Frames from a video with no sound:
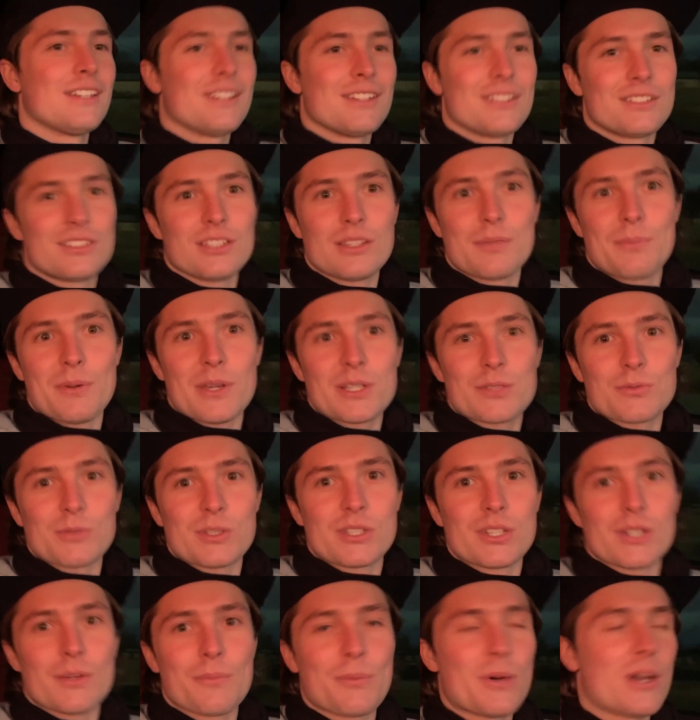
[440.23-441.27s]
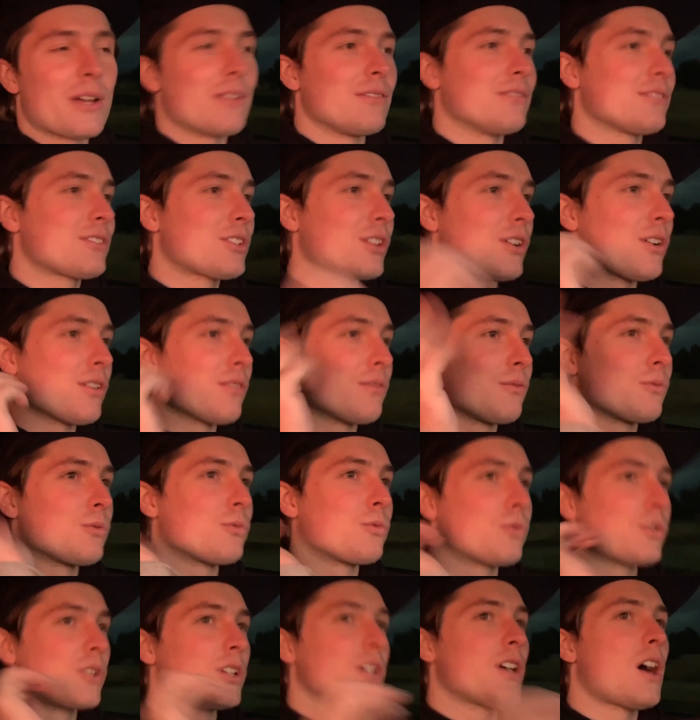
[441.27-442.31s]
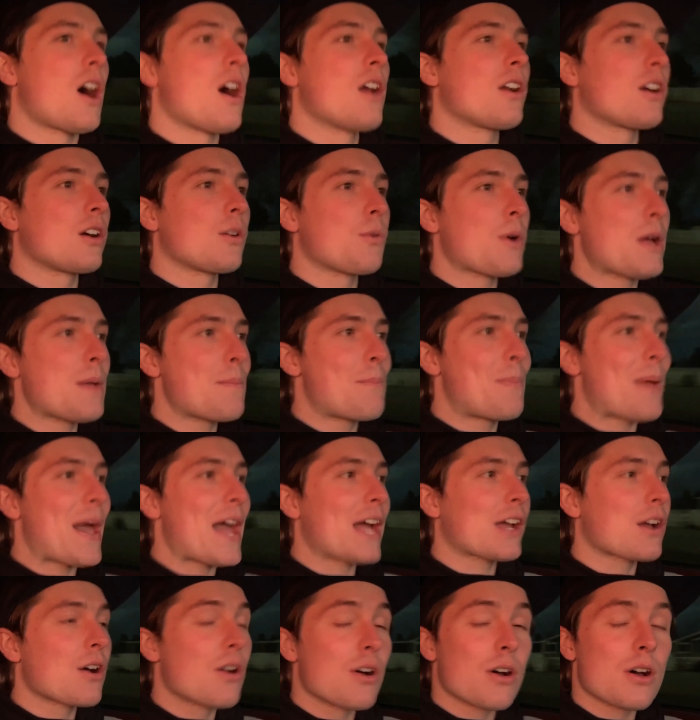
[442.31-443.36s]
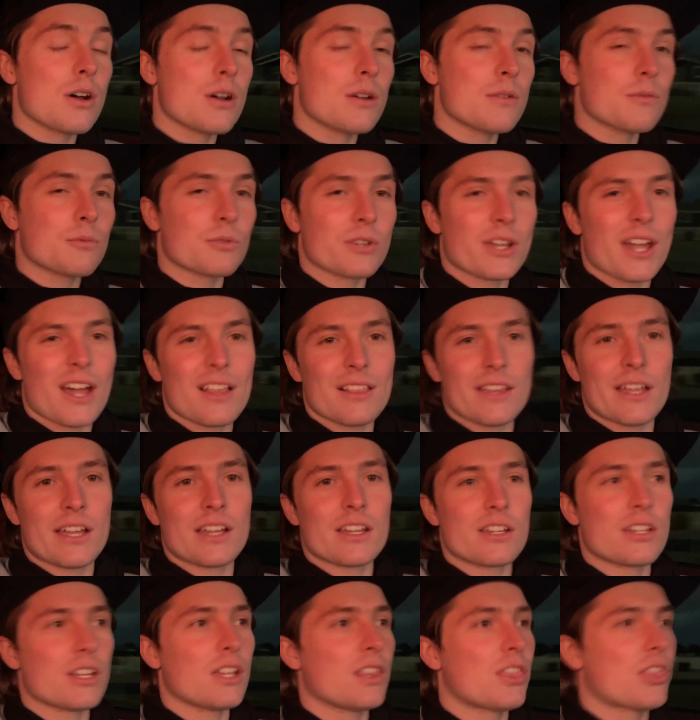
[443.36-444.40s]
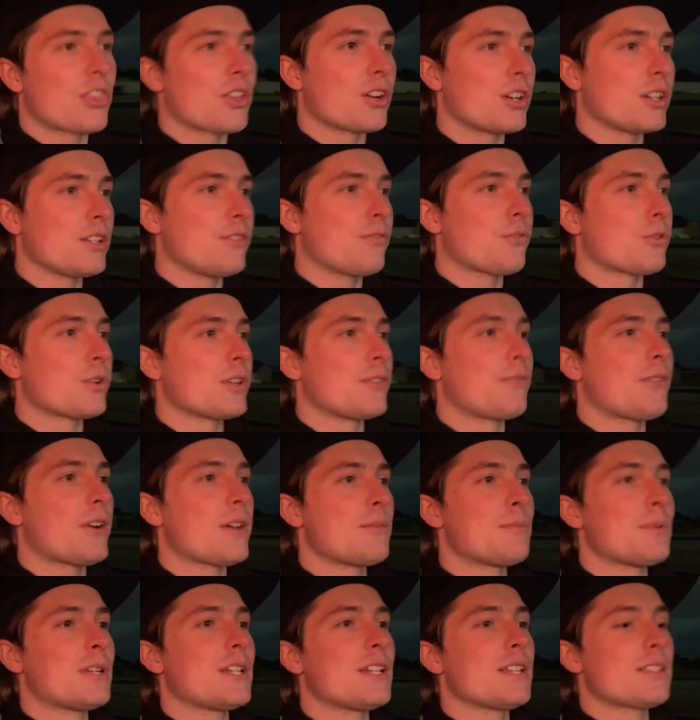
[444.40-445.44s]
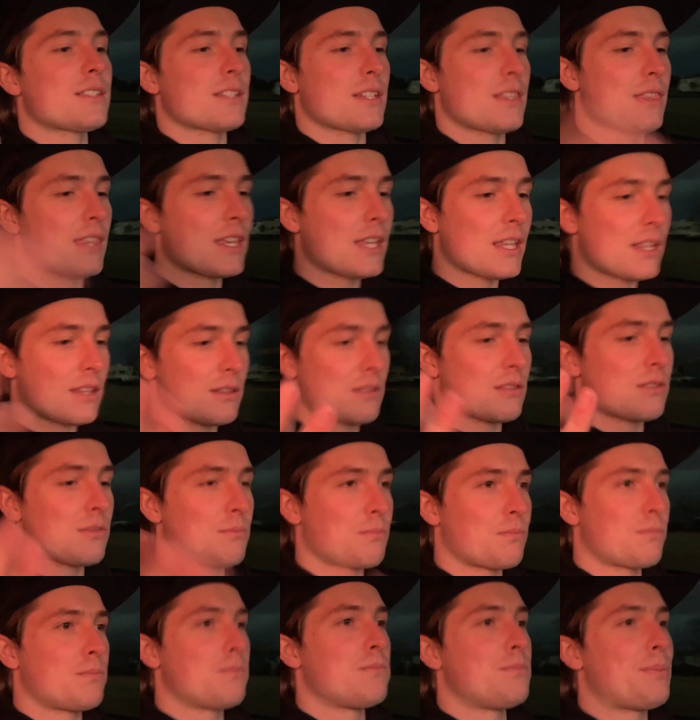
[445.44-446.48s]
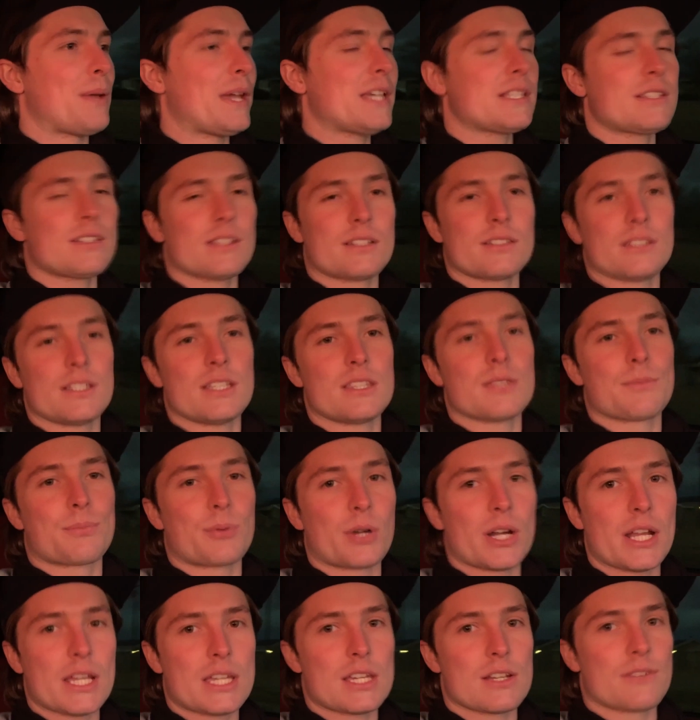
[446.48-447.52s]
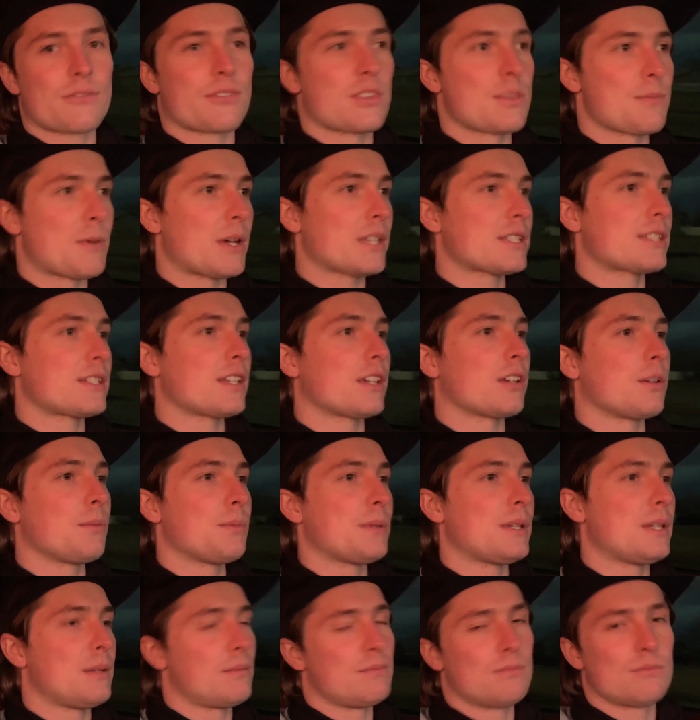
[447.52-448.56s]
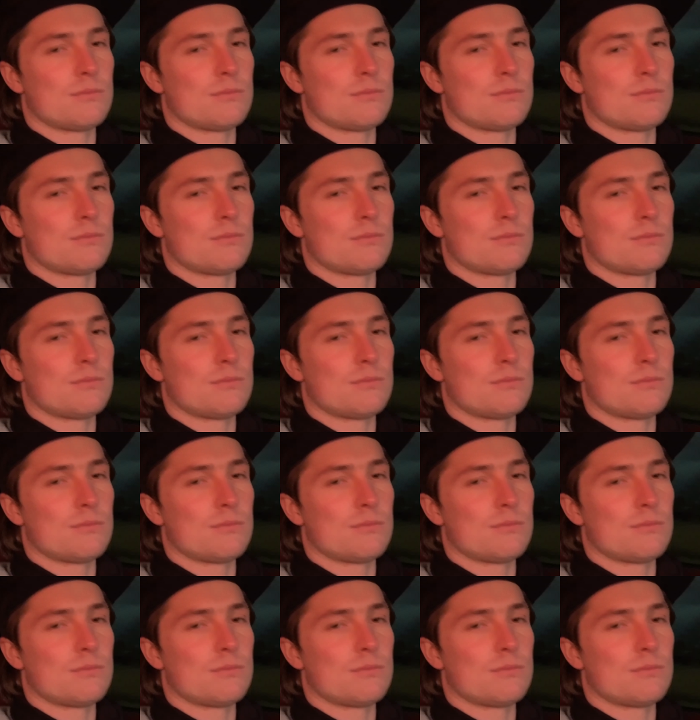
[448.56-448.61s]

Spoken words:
did the best we could. But so we're on our way back home. We got like a good 30-45 minutes, and then basically the break-in for the Mustang will be